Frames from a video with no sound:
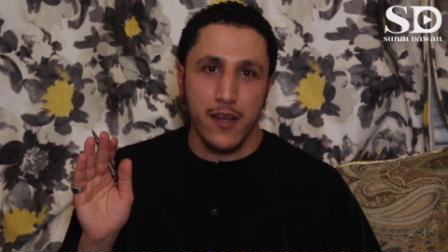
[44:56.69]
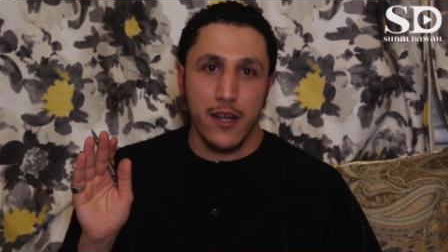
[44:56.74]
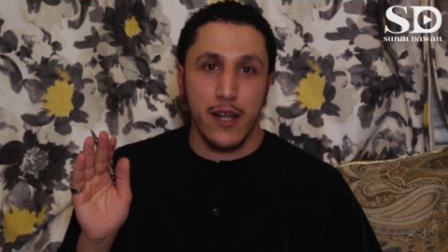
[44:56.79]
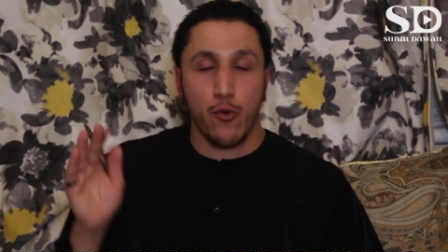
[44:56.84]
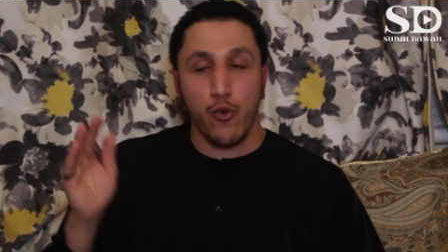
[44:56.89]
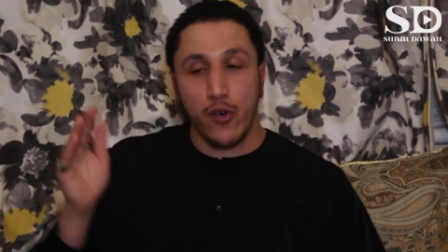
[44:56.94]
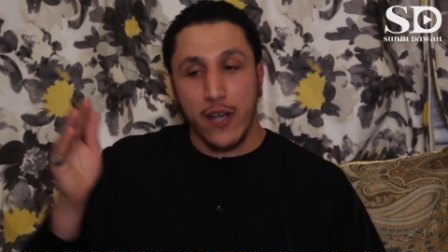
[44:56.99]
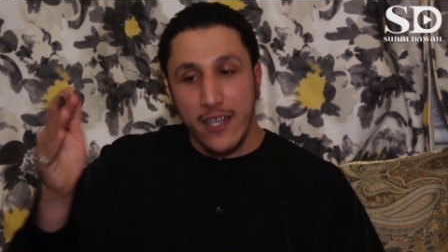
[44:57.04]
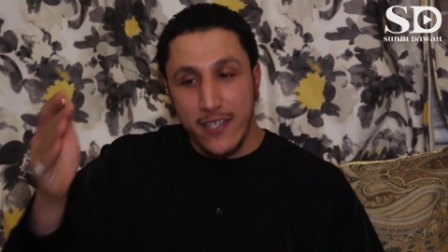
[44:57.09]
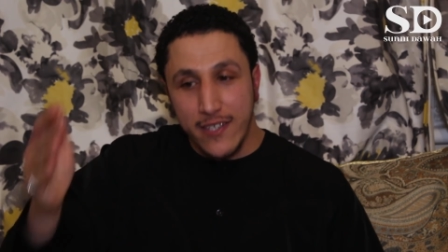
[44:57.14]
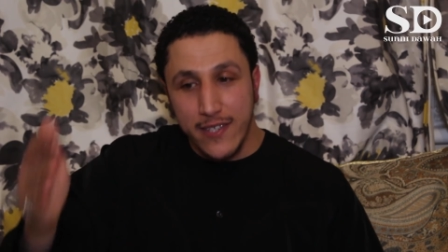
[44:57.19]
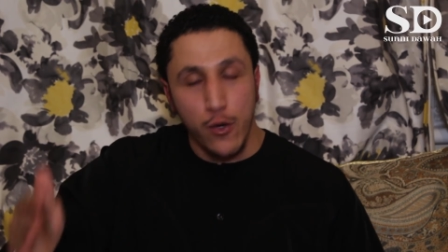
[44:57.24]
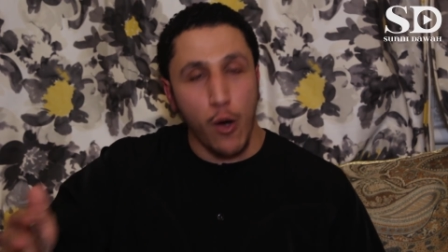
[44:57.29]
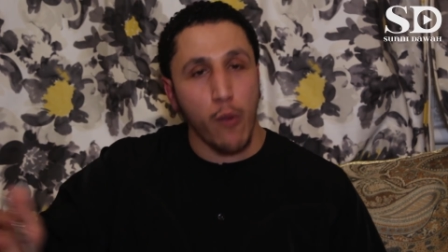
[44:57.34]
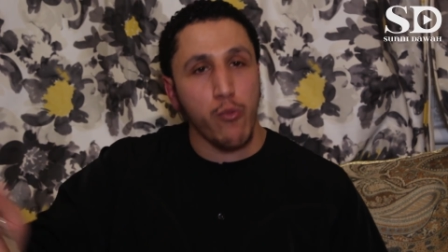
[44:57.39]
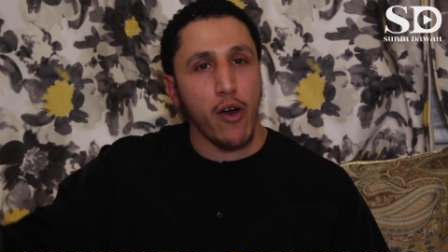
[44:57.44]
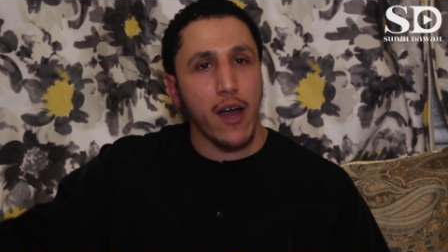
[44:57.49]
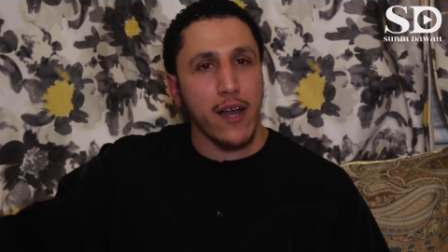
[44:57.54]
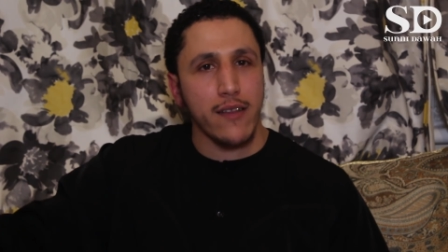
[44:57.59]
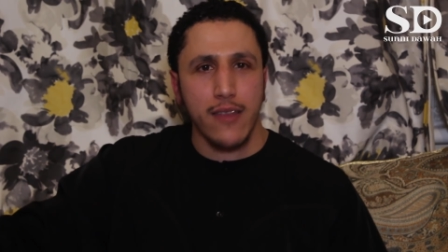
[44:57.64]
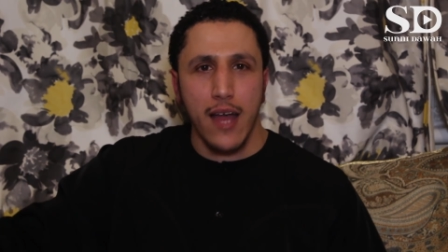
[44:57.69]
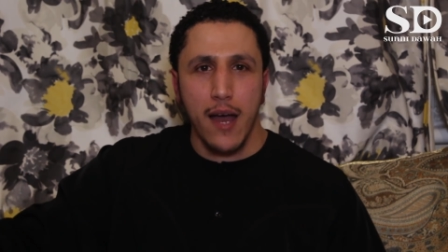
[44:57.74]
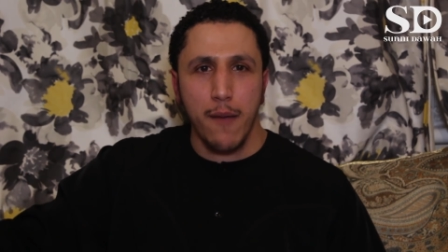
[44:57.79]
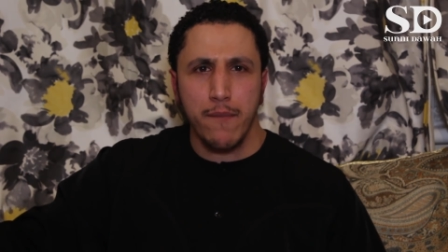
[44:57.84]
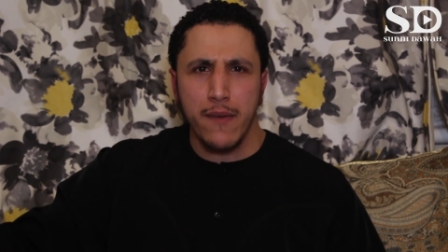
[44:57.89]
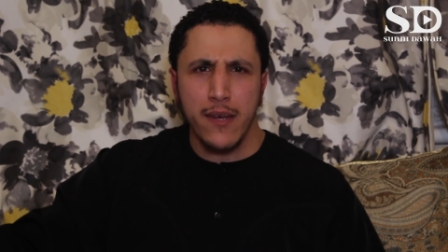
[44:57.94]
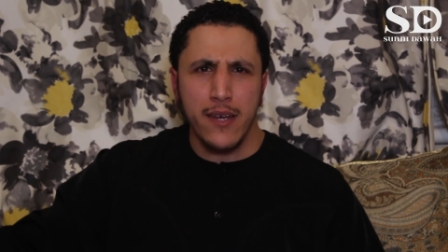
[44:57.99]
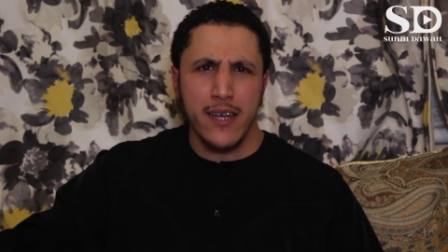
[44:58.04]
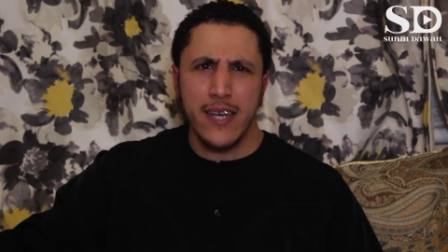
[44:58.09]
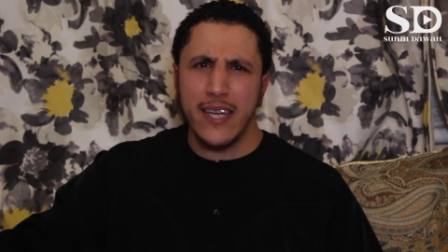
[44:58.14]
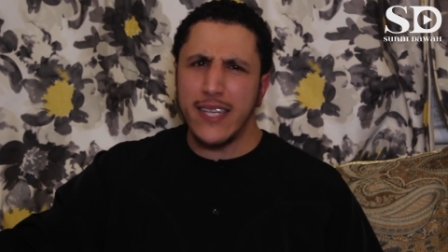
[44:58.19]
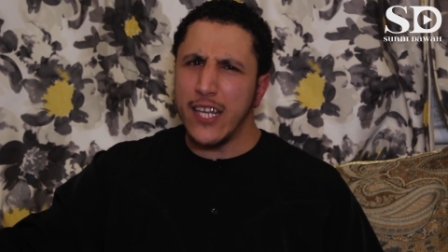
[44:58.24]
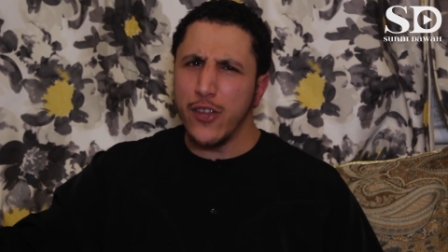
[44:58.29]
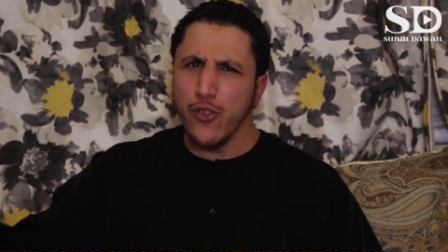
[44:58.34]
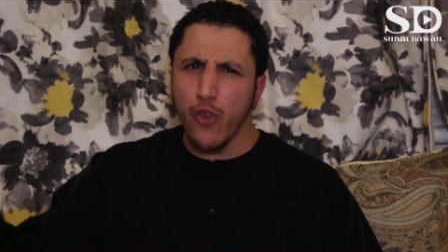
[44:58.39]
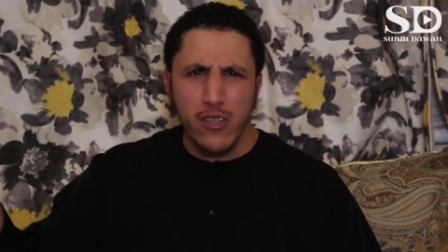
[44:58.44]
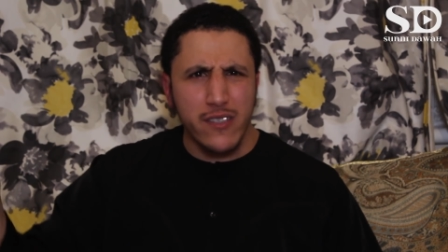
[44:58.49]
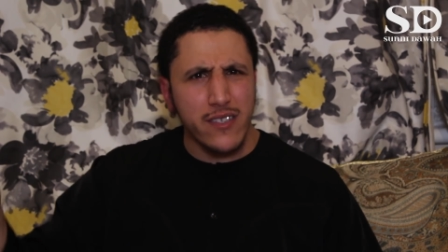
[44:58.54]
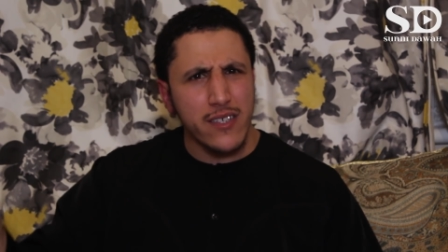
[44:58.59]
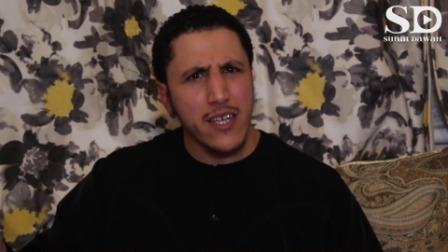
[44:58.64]
like we can see Ibn Khattab, he did
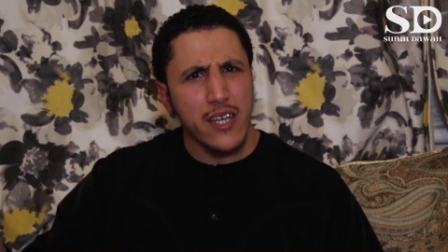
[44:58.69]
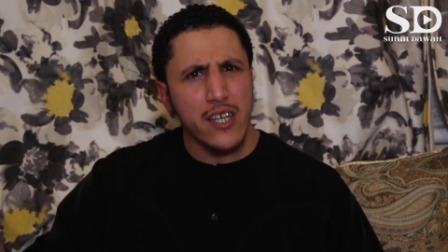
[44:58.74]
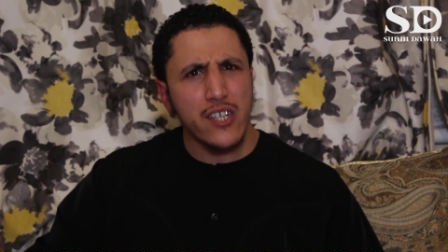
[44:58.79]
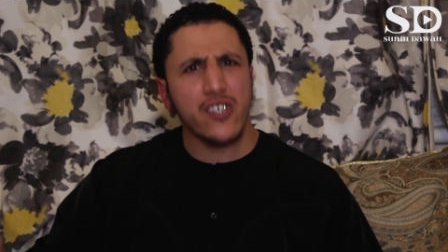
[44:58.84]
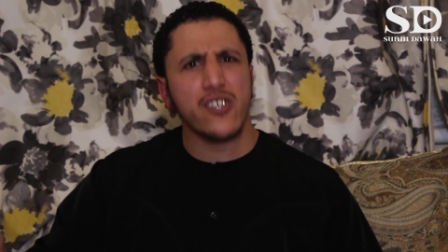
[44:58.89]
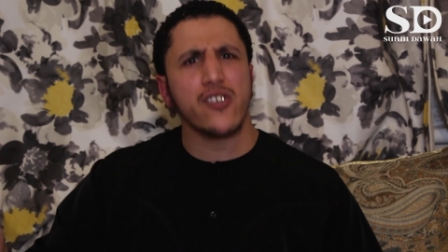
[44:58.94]
not